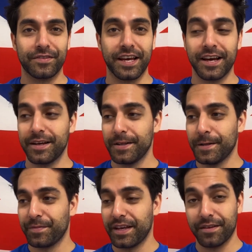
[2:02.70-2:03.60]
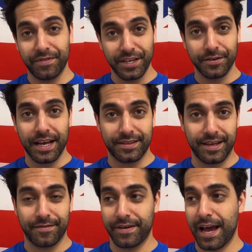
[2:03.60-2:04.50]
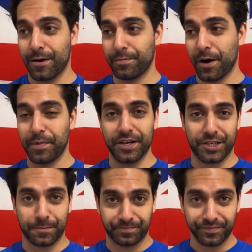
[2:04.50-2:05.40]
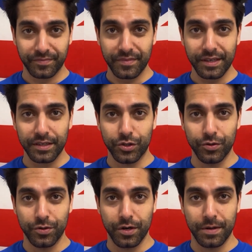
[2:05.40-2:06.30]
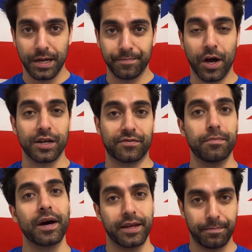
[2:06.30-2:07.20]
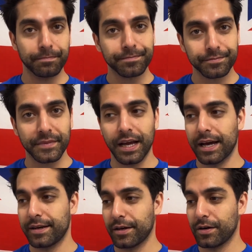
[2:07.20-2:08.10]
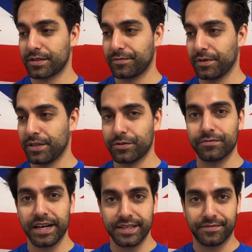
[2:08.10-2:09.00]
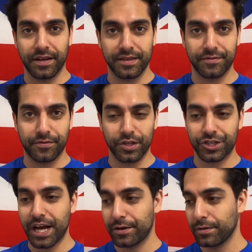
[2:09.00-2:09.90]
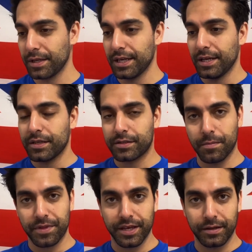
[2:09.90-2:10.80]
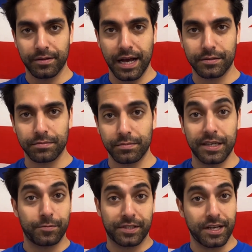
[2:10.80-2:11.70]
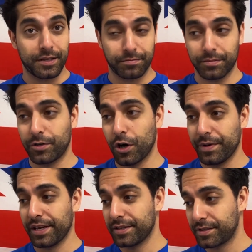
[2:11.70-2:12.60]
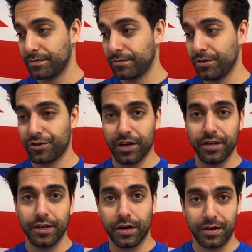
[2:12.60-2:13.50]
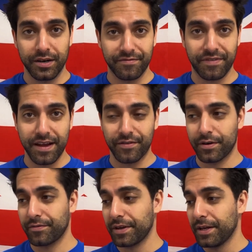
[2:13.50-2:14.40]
the video that they've now published to ask for money and ask for, to raise funding for the channel, something that, as we said, communists usually aren't in favor of.